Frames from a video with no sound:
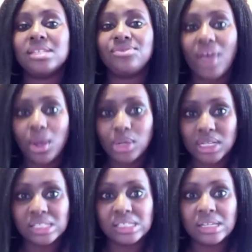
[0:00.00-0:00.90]

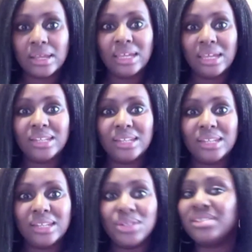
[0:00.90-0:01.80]
violence
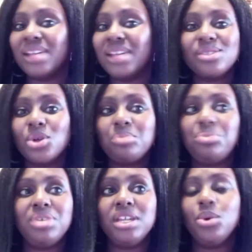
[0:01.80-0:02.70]
does not
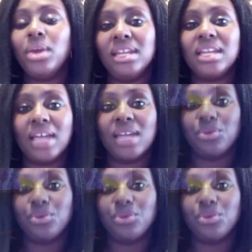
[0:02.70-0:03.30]
bring you any kind of